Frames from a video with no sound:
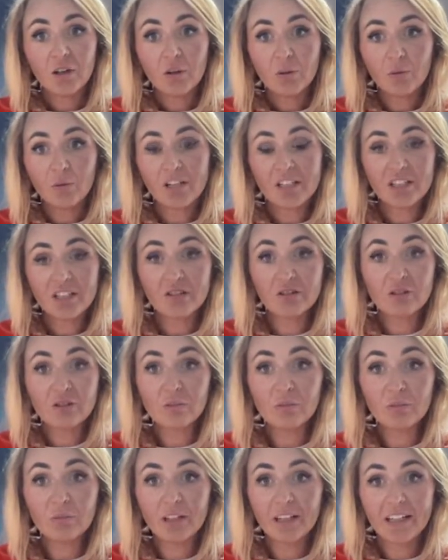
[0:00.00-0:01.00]
which in
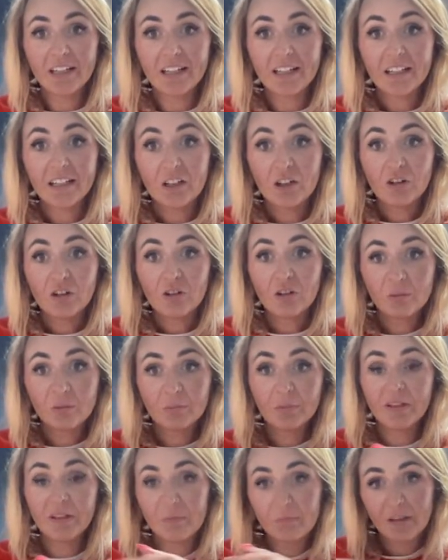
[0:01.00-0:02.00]
some way
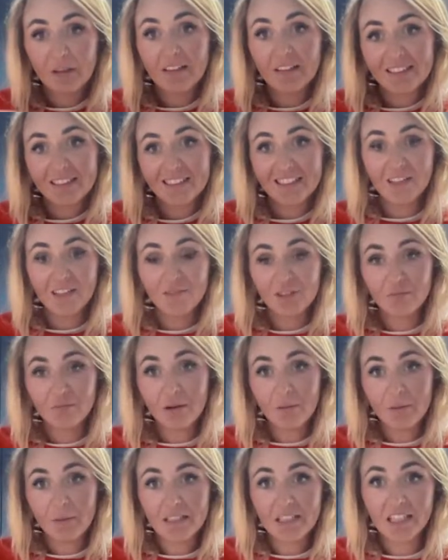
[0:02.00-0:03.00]
could be the bit that saves your
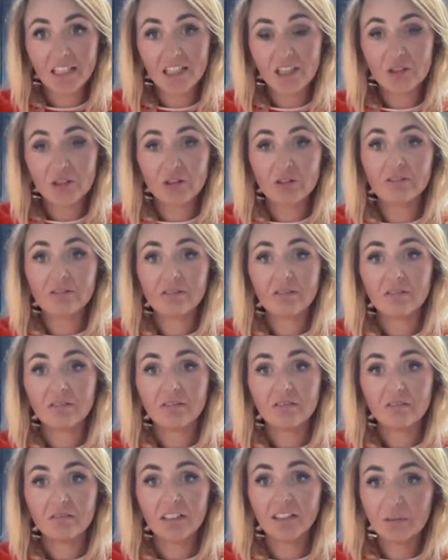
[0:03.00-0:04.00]
reputation
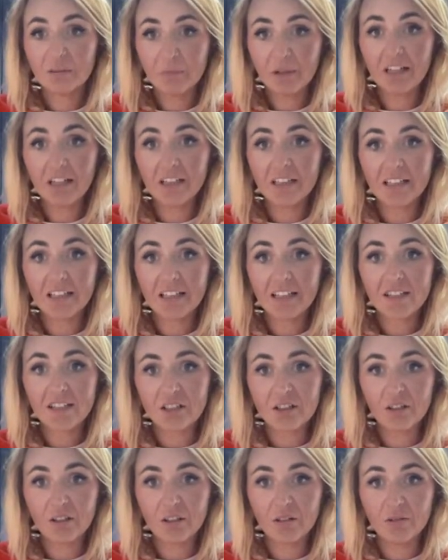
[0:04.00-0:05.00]
in the market.
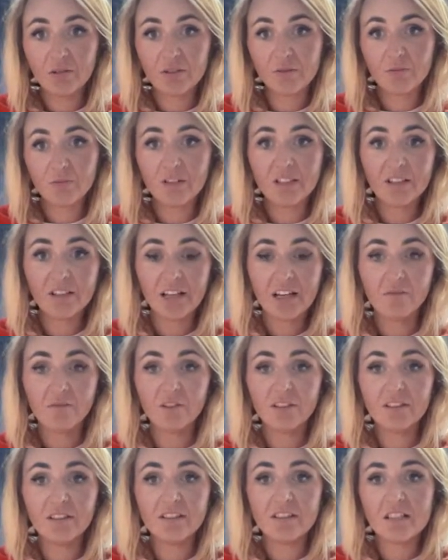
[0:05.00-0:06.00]
So because when
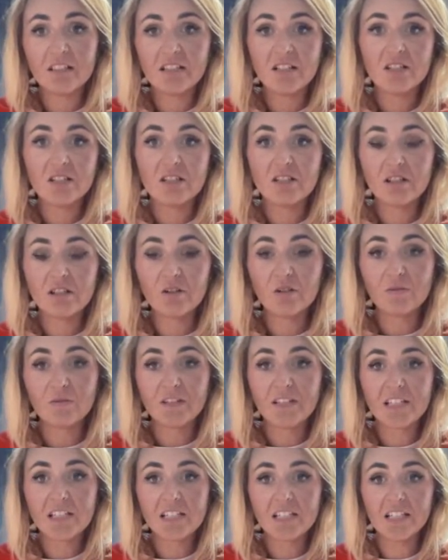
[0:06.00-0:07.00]
there's an incident,
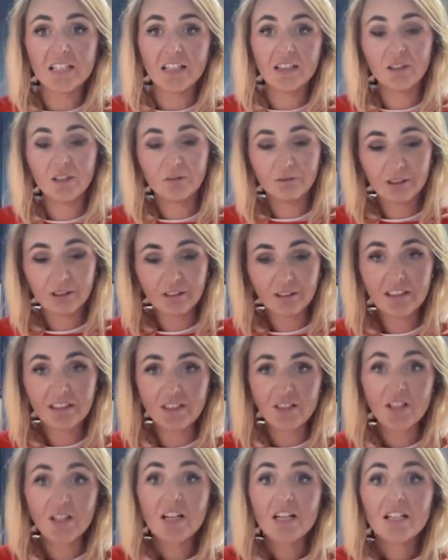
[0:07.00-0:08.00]
obviously,
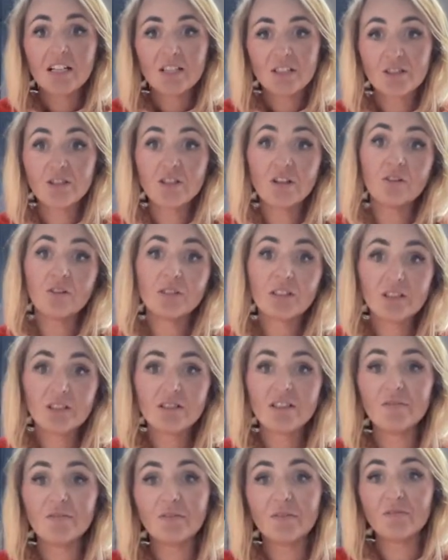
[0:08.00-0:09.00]
there's there's
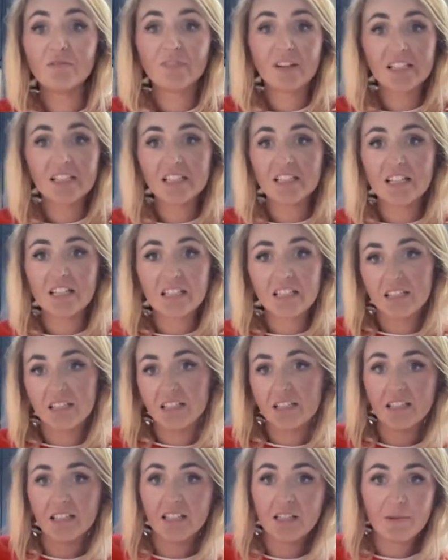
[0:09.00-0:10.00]
different factors that you need
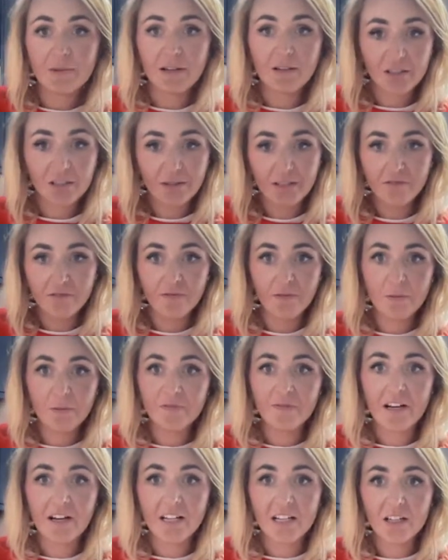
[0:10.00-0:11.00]
to think about. So it's from a
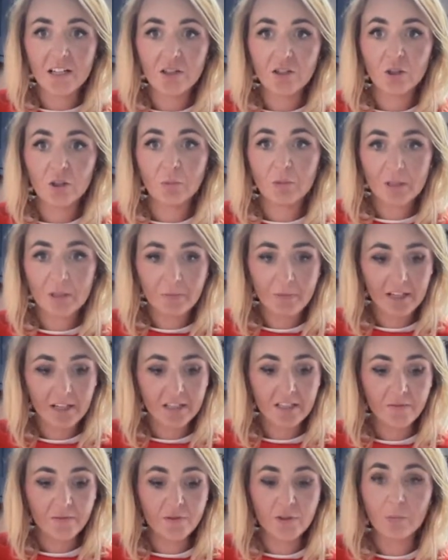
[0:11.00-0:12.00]
financial
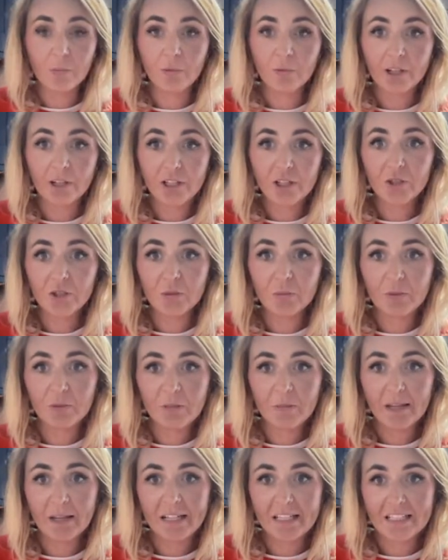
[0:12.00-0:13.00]
perspective, an operational
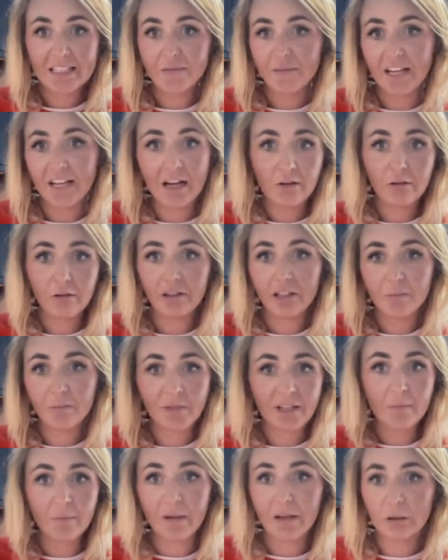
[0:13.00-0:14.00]
perspective, like how quick can
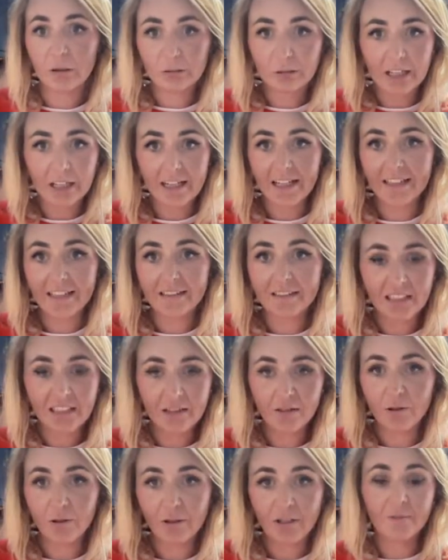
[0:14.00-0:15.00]
we get back online?
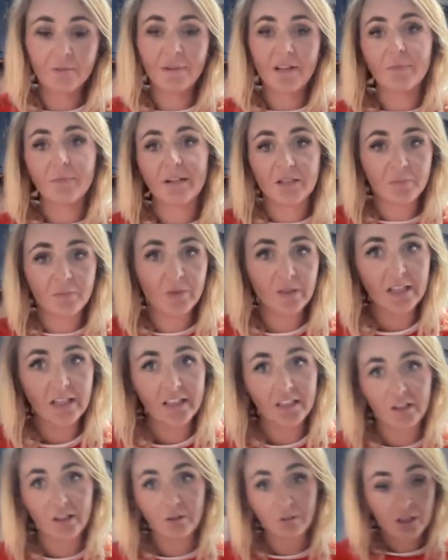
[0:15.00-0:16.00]
How quick can we get back to
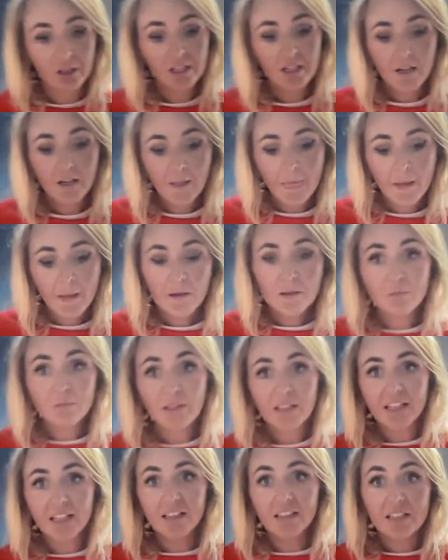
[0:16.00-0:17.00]
BAU?
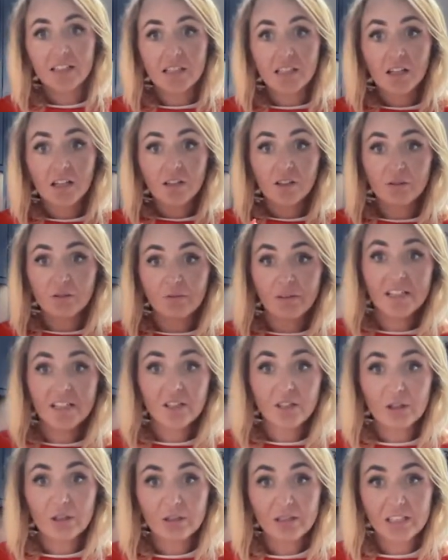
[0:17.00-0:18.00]
But then there's the
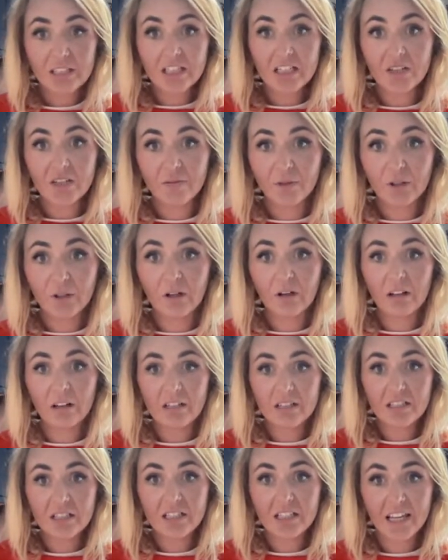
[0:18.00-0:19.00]
resources that you've got
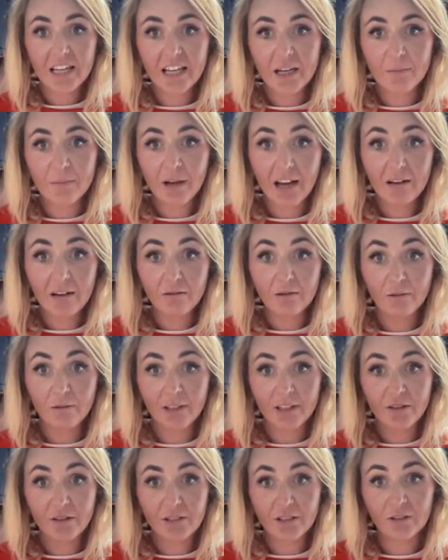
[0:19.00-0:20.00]
as a team. How are
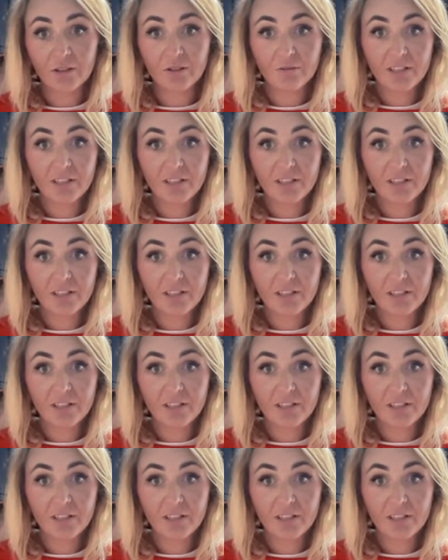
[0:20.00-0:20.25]
we using those